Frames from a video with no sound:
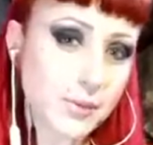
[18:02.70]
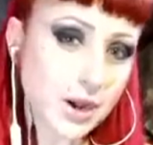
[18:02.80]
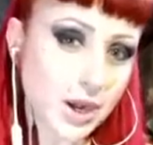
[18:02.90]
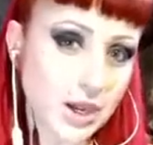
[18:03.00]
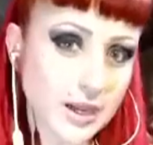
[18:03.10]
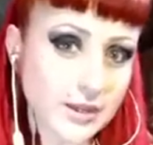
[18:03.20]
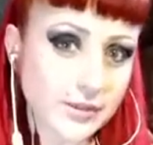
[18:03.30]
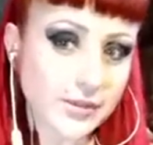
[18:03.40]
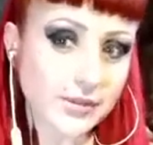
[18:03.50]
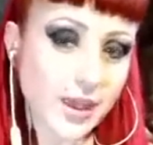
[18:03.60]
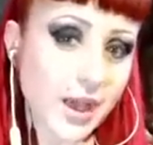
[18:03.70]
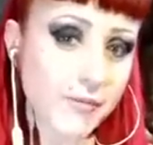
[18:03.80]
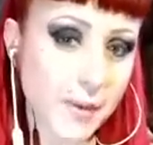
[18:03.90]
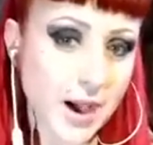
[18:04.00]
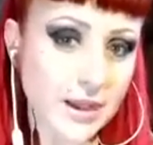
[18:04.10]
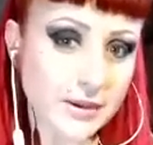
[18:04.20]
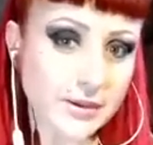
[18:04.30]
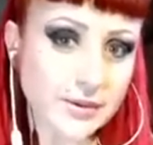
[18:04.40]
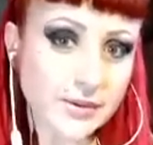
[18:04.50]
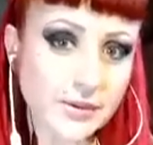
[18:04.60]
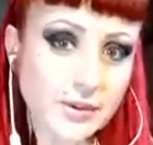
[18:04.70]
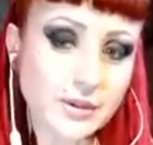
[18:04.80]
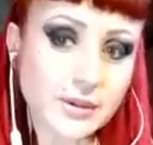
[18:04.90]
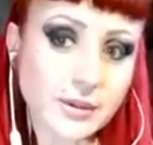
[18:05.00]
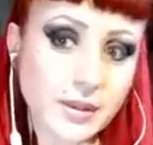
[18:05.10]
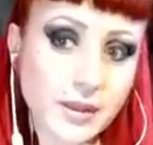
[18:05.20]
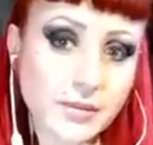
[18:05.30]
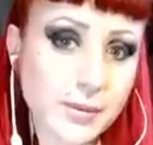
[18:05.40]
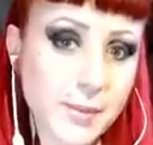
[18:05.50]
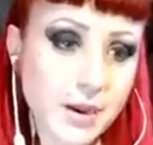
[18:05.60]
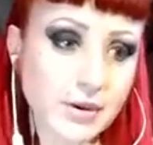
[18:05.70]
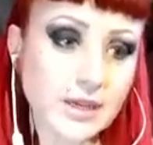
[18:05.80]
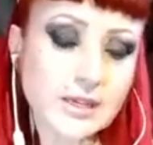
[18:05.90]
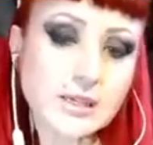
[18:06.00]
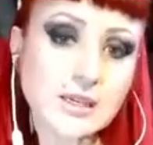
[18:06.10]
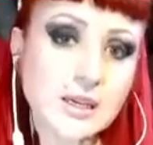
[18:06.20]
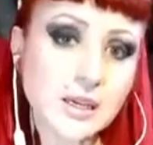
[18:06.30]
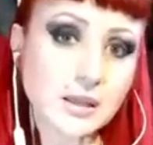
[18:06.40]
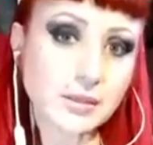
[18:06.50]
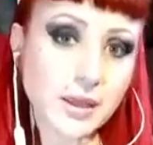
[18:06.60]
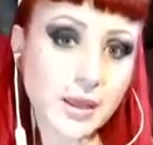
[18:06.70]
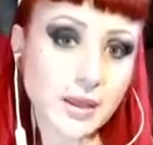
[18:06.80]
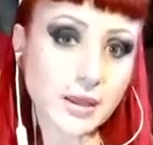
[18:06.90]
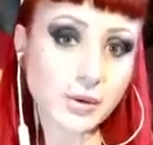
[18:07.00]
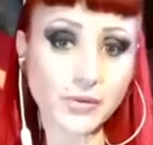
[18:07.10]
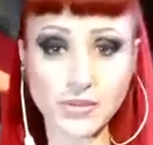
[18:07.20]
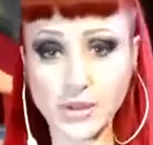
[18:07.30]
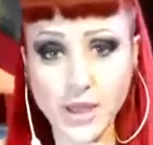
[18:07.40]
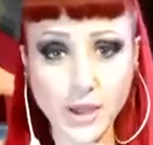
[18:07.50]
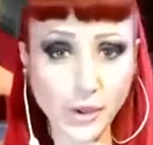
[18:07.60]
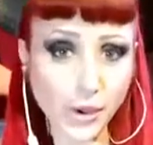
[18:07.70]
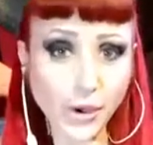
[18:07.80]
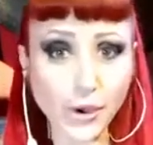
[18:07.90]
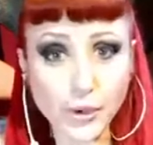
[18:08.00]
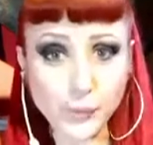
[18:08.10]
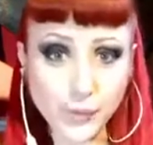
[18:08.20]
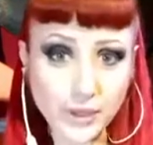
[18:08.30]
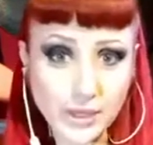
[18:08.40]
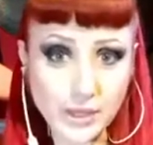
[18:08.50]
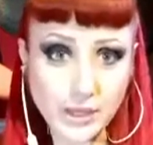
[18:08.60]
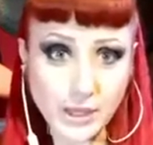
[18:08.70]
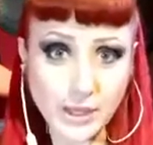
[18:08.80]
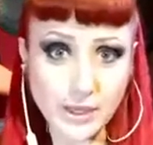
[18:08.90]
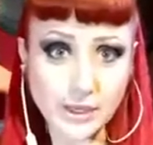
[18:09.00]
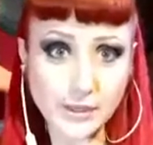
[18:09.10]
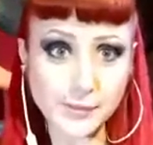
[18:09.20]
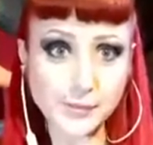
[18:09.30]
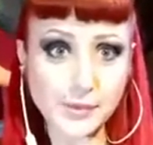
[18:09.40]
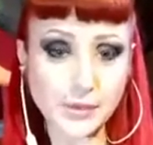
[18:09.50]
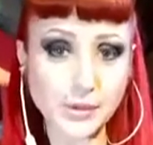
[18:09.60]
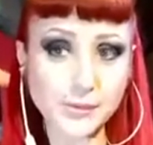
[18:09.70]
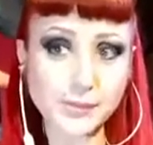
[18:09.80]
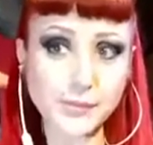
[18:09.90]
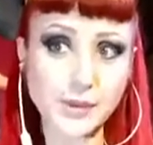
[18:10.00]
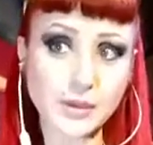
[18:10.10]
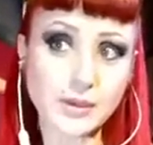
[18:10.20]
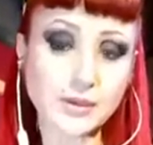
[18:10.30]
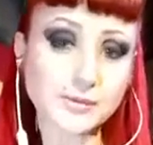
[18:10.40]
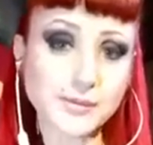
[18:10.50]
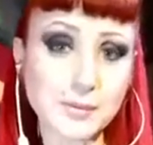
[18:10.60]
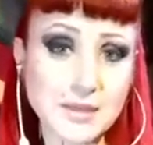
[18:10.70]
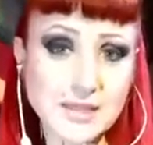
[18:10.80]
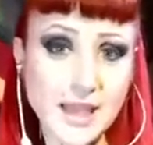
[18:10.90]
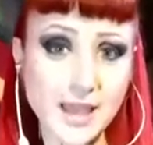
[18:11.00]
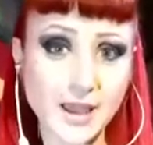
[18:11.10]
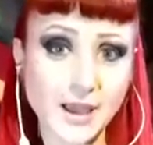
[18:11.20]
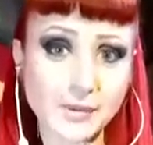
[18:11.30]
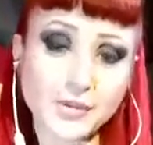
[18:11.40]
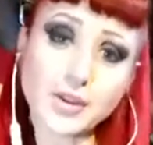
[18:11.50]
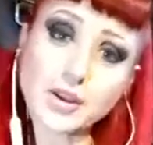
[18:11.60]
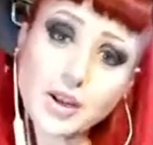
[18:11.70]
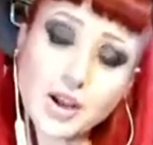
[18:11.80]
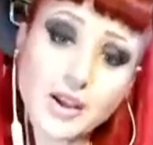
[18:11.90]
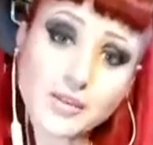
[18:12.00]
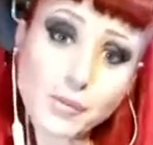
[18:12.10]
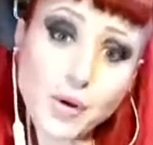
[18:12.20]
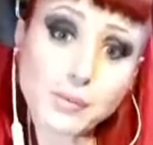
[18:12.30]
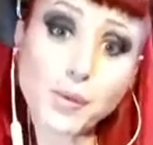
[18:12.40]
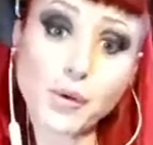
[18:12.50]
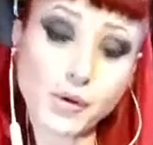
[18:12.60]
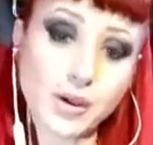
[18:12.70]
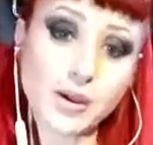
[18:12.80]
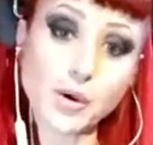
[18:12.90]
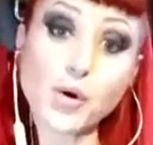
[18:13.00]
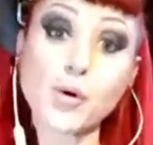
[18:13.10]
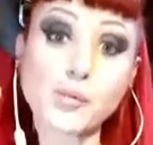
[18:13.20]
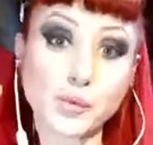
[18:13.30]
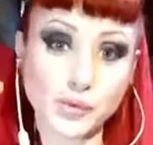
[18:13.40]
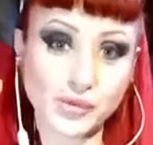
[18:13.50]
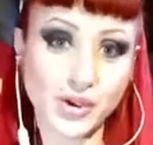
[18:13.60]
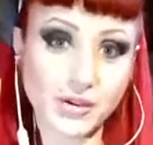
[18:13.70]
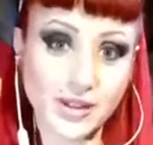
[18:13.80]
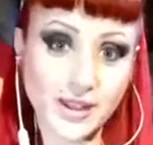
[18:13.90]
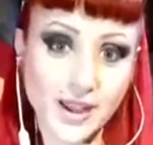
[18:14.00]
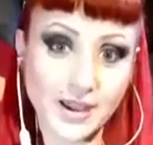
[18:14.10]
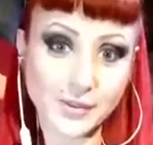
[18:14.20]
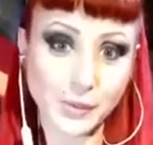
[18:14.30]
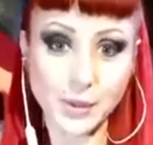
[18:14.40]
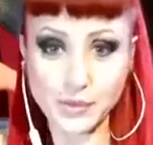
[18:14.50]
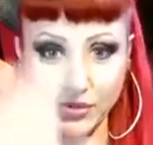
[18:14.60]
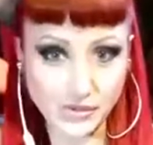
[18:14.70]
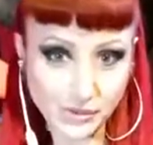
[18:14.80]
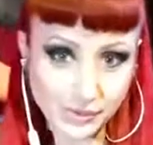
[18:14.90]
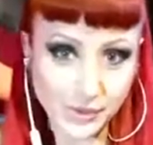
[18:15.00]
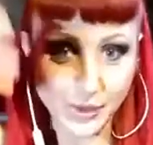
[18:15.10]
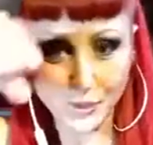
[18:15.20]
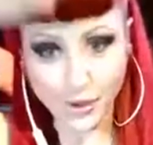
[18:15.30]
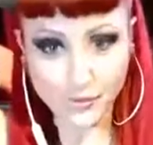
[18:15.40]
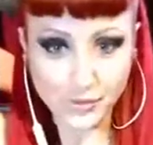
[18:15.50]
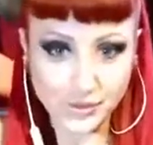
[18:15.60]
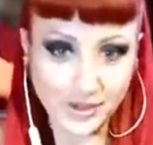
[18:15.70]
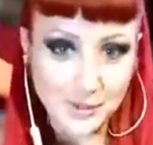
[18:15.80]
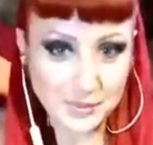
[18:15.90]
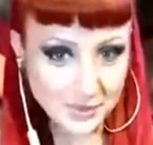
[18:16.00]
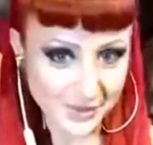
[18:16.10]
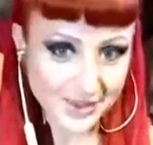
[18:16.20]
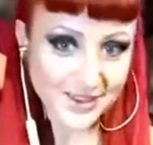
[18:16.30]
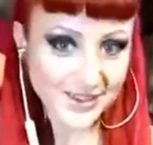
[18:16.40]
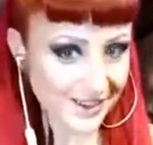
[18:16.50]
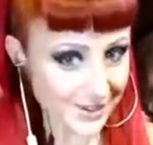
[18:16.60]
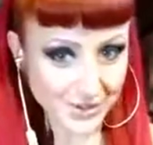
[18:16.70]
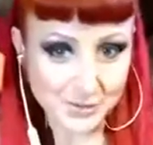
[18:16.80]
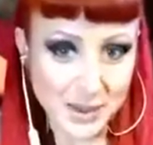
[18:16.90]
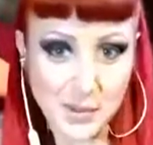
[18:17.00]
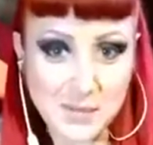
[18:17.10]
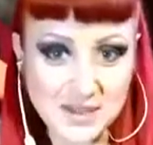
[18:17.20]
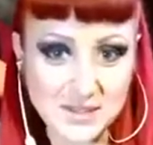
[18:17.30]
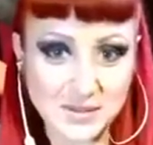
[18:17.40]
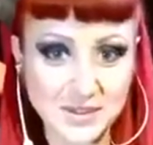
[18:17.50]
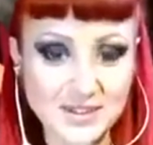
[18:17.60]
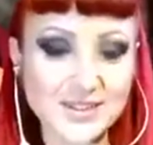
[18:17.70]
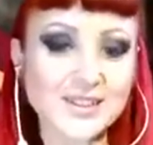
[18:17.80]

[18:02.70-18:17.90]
clients have partners, they're married, they obviously can't go home with a messy haircut because a lot of clients want corporal style haircuts where we just go for the clippers and just make a mess of it